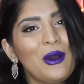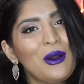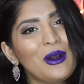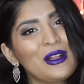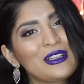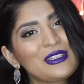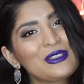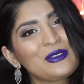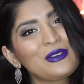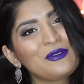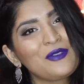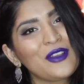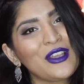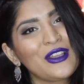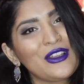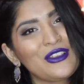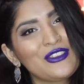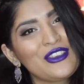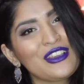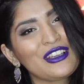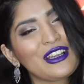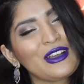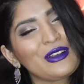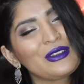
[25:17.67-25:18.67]
Also, don't forget
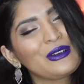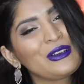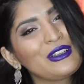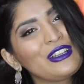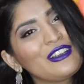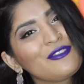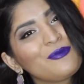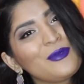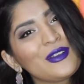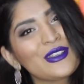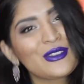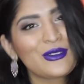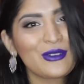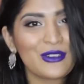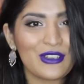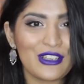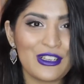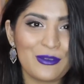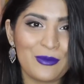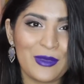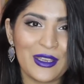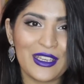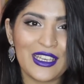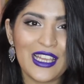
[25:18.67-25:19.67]
to check out all of my
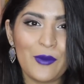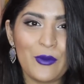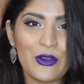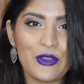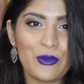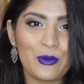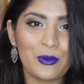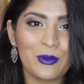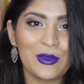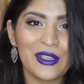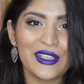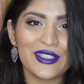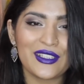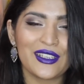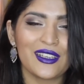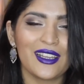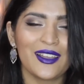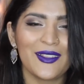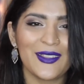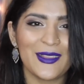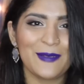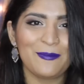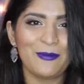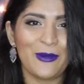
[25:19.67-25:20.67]
social media, which will be
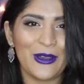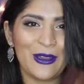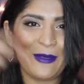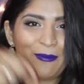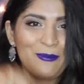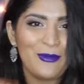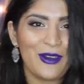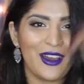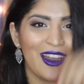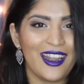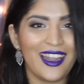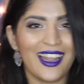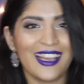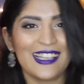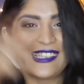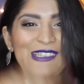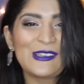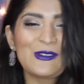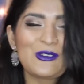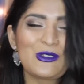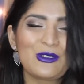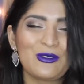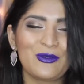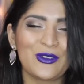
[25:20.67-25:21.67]
listed in the bottom bar
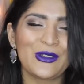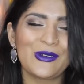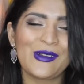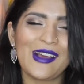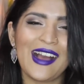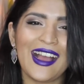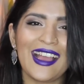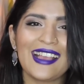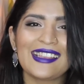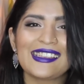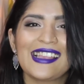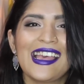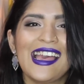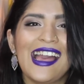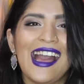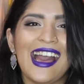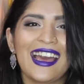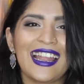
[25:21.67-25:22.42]
as usual for you guys.